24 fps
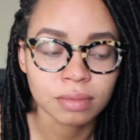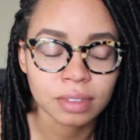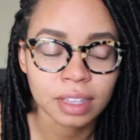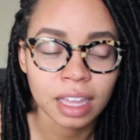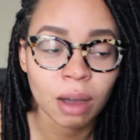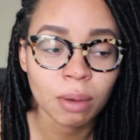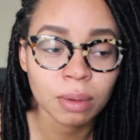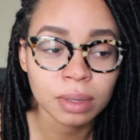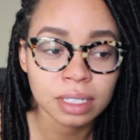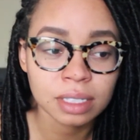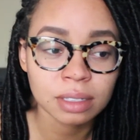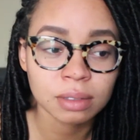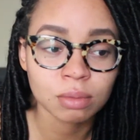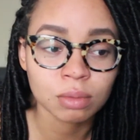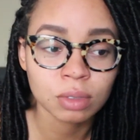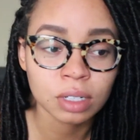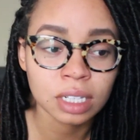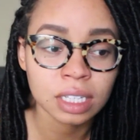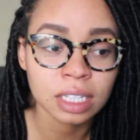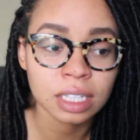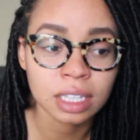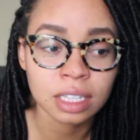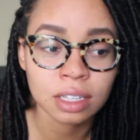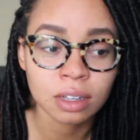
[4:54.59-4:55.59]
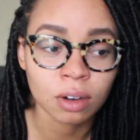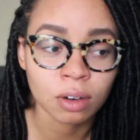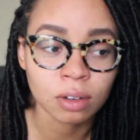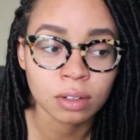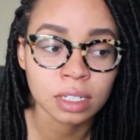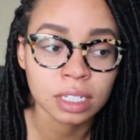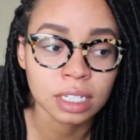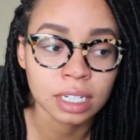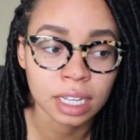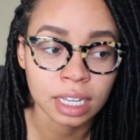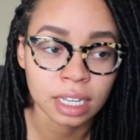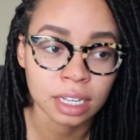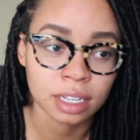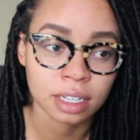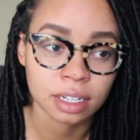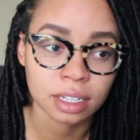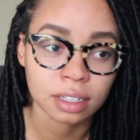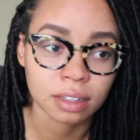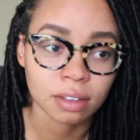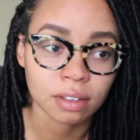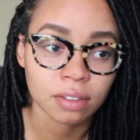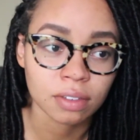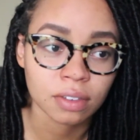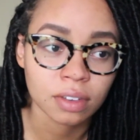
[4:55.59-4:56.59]
that was really the only
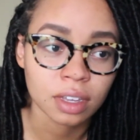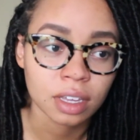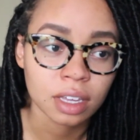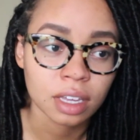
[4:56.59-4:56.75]
negative.